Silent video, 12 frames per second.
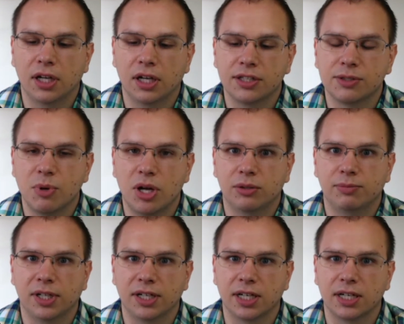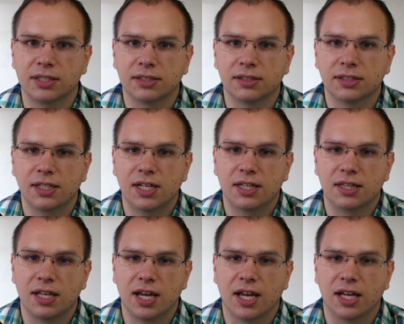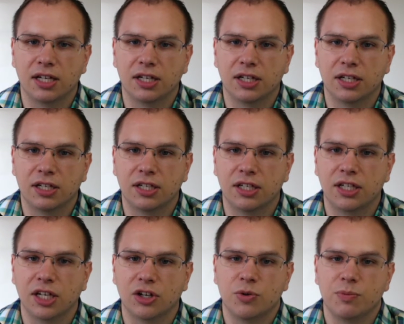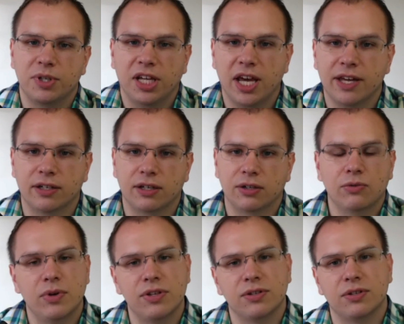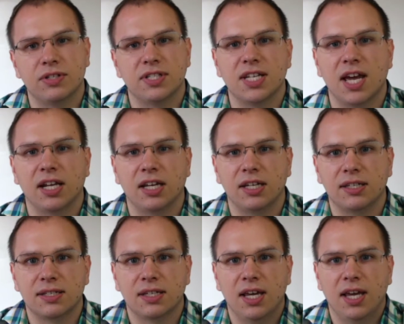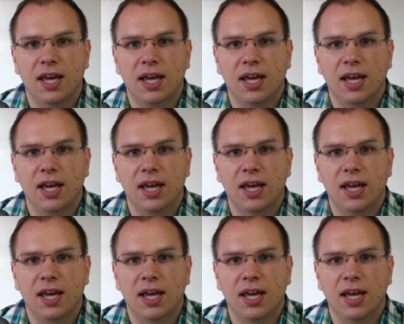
smaller plugins that get grouped together with certain settings,